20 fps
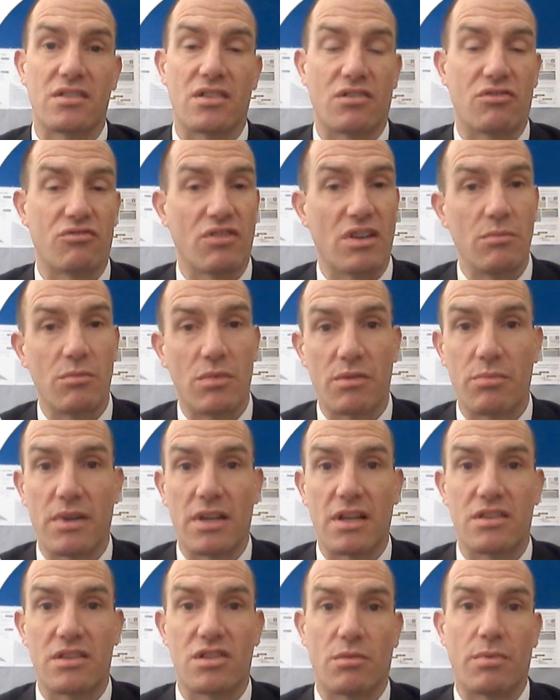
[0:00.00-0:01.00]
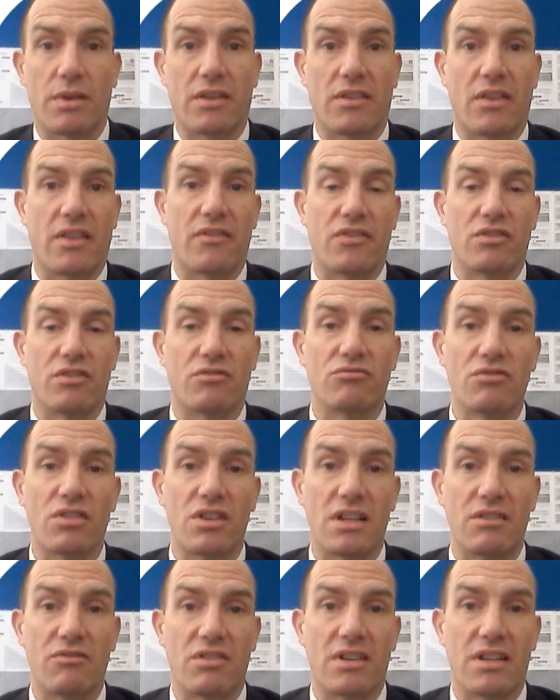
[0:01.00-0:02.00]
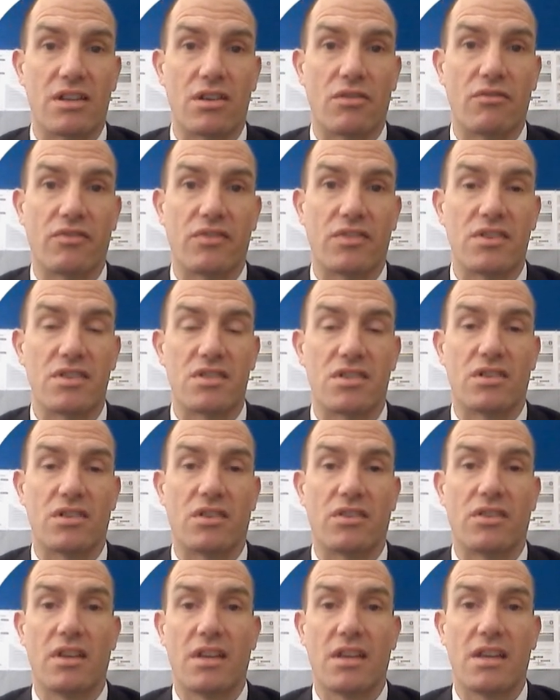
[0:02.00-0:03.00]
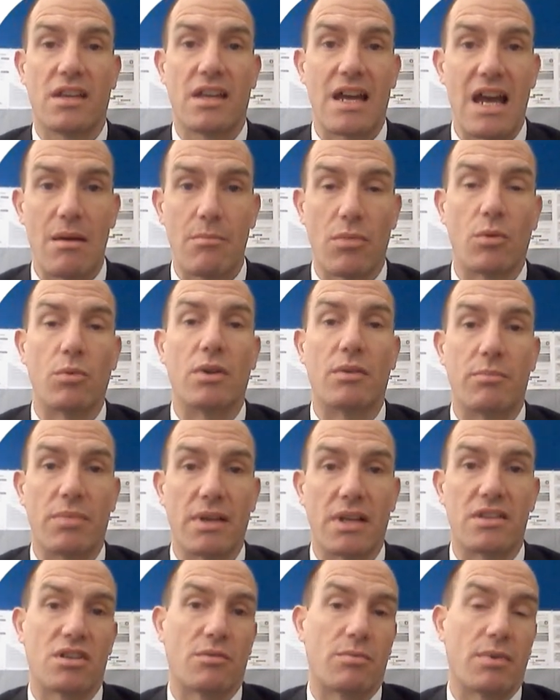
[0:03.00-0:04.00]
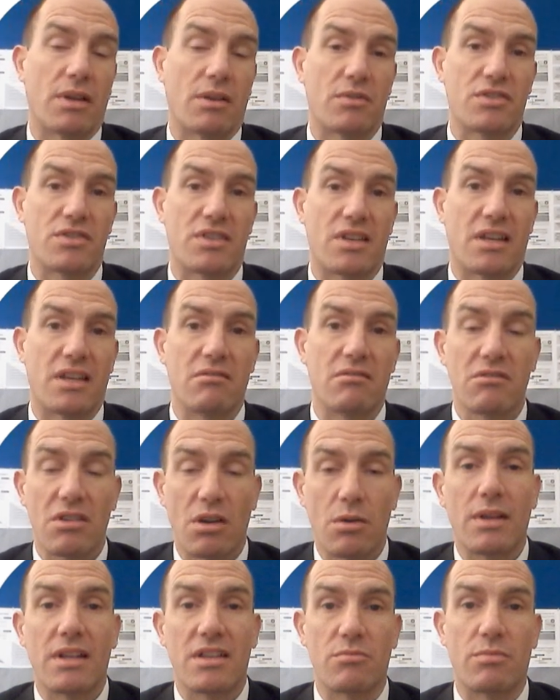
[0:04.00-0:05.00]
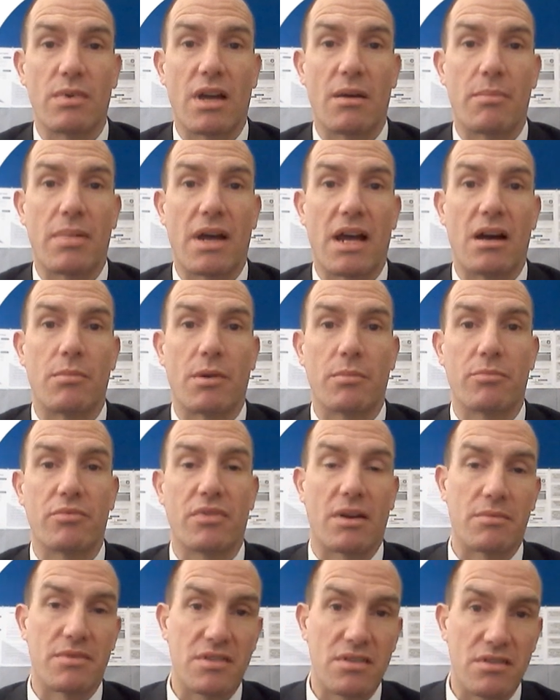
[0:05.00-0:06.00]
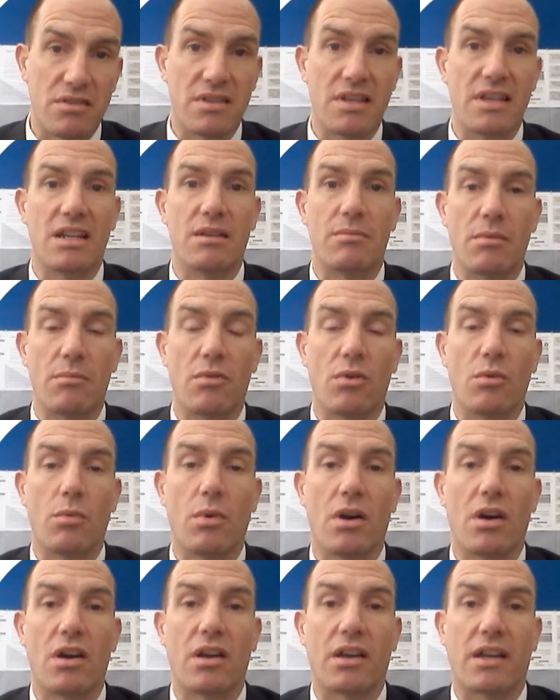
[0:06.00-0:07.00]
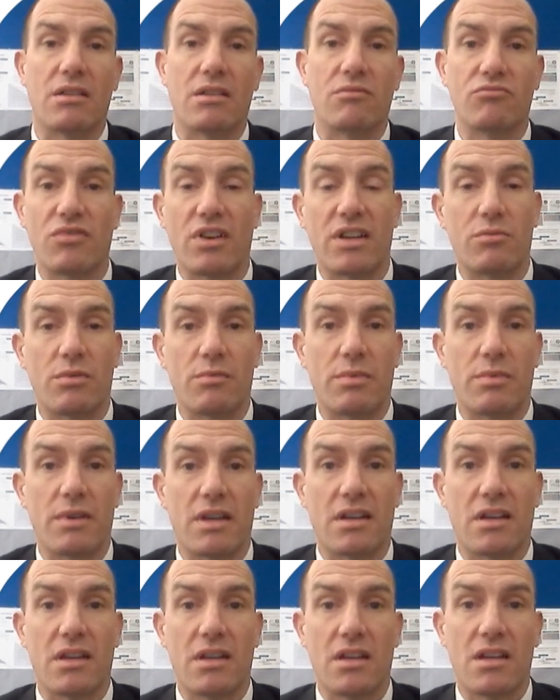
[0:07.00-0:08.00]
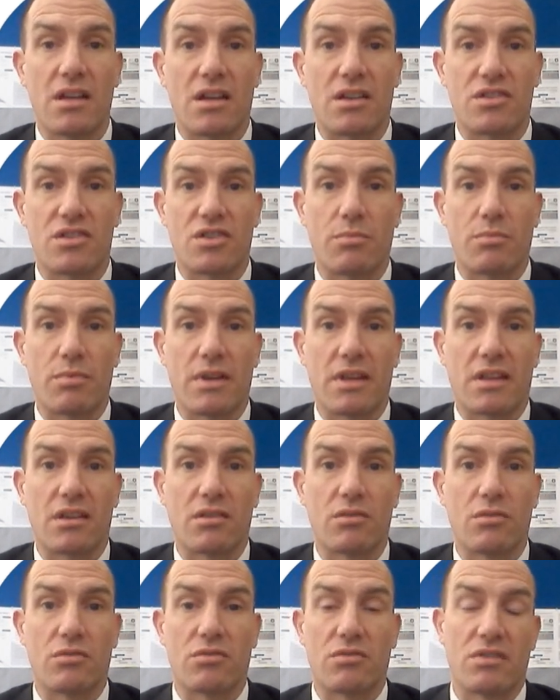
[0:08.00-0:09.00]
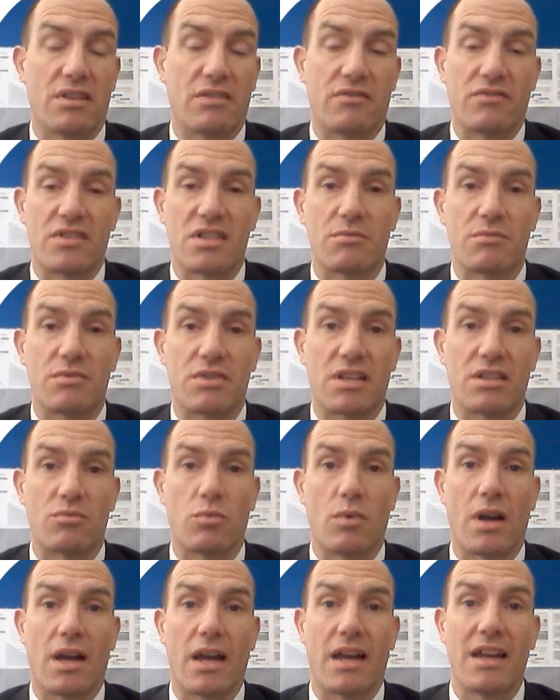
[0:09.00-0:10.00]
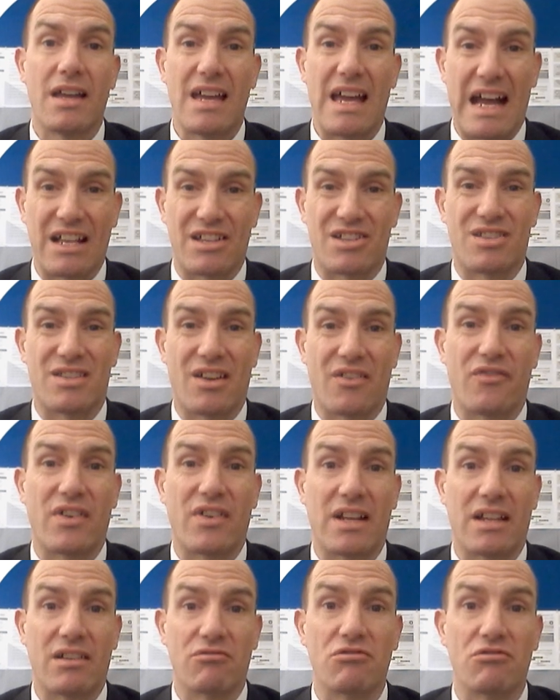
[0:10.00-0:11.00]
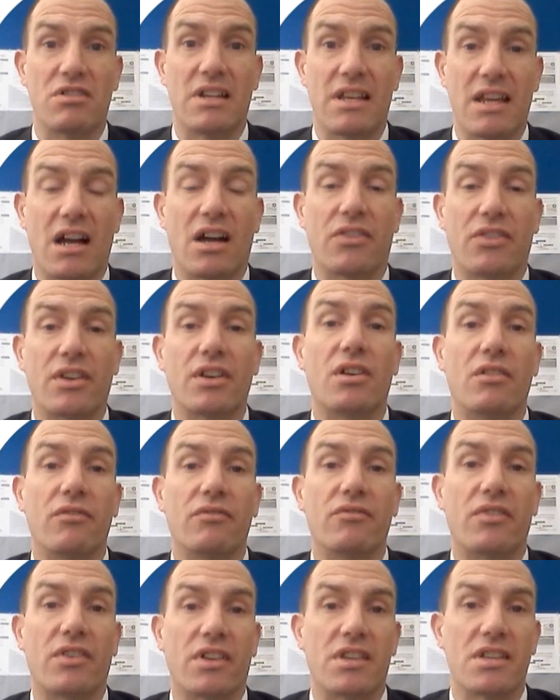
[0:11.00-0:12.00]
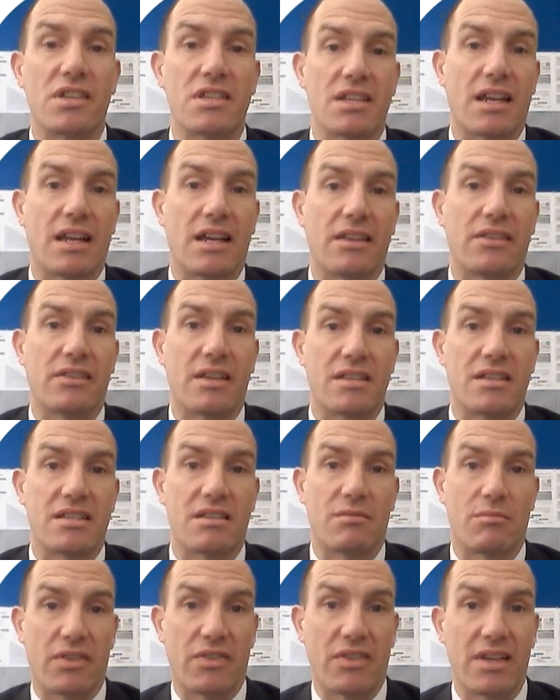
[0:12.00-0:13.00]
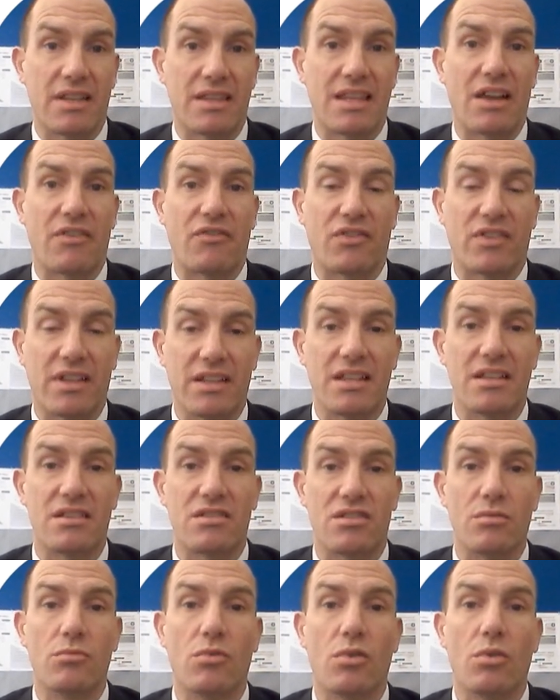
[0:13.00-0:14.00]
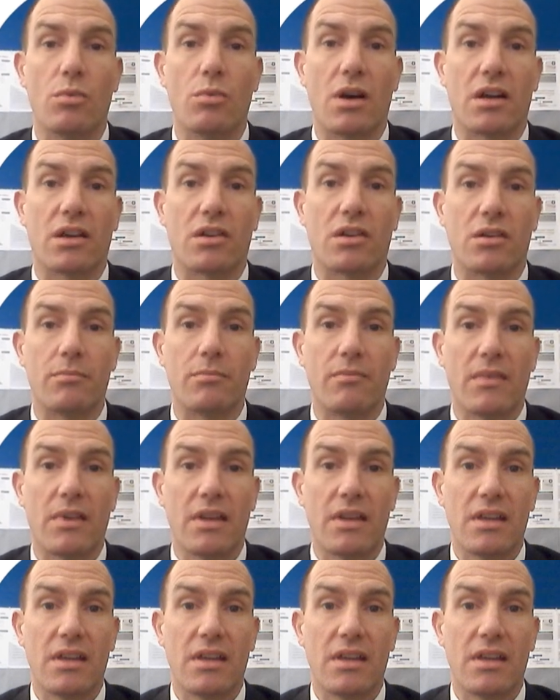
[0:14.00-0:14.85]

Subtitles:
So green would be a topic that they feel really, really confident on. Amber would be a topic which they know a little bit about, but perhaps need a bit more work. And red would be a topic or even subject where actually they're feeling really underconfident and it's something they definitely need to do more work on.